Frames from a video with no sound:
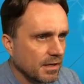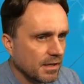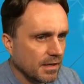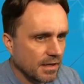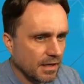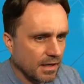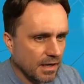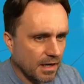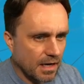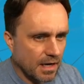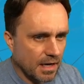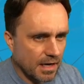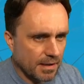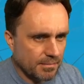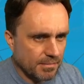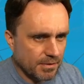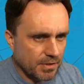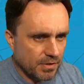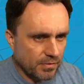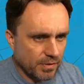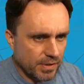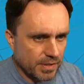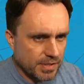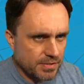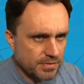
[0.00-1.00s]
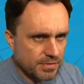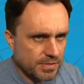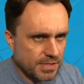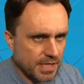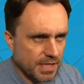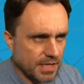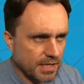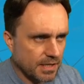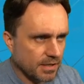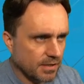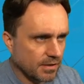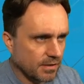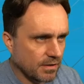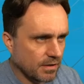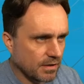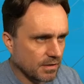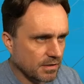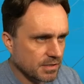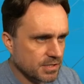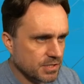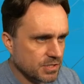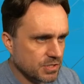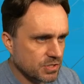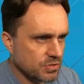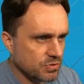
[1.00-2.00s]
Now, I'm going to take
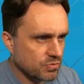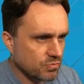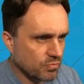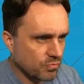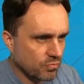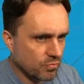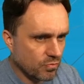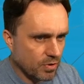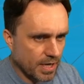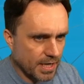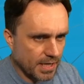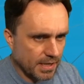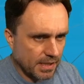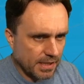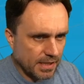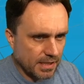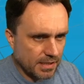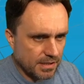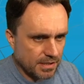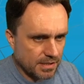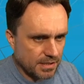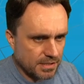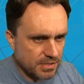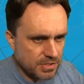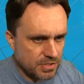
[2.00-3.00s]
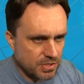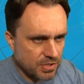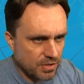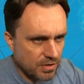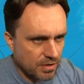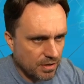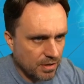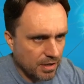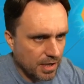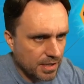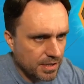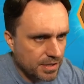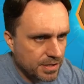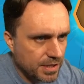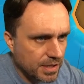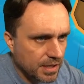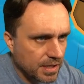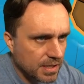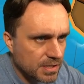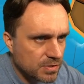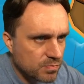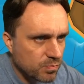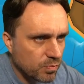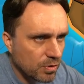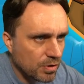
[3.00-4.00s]
Australia this turn. I think
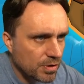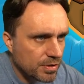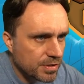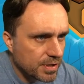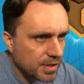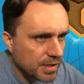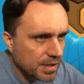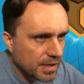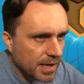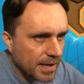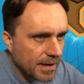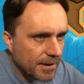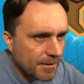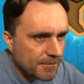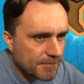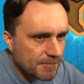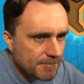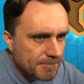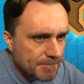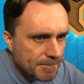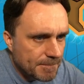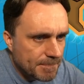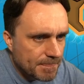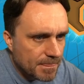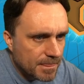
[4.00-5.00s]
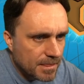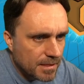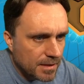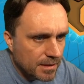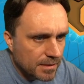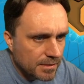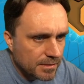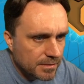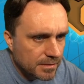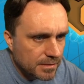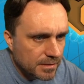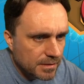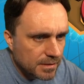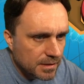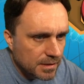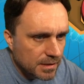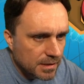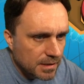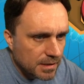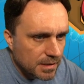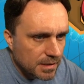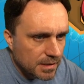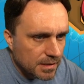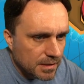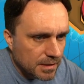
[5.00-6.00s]
it's worth it now.
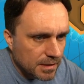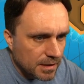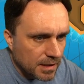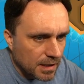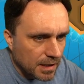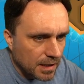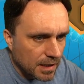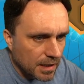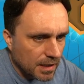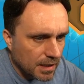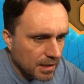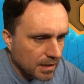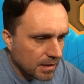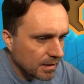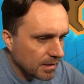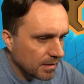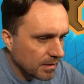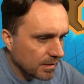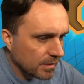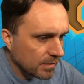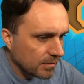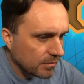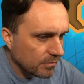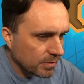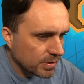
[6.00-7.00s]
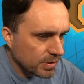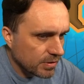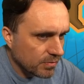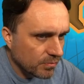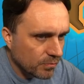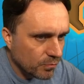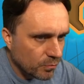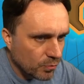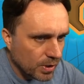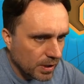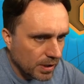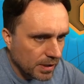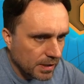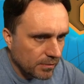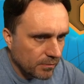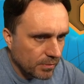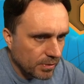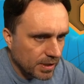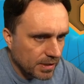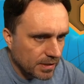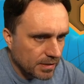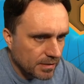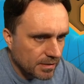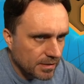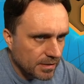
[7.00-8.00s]
Uh, we don't really... We
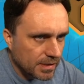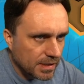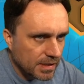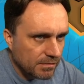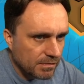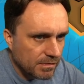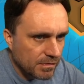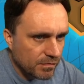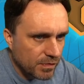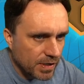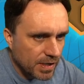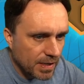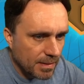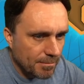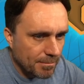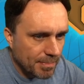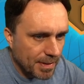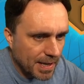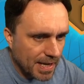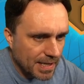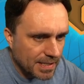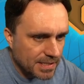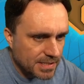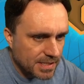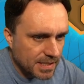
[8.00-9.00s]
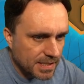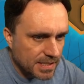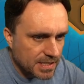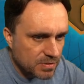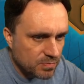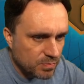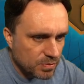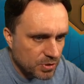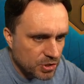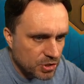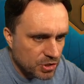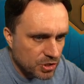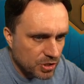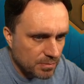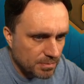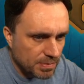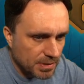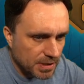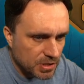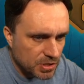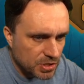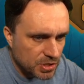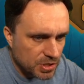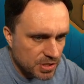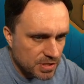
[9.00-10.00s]
can... Even if we get bad dice, we should be
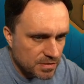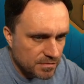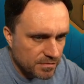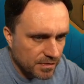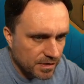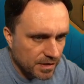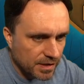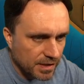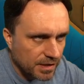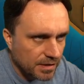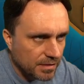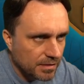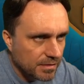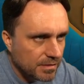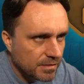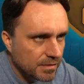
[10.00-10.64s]
just fine.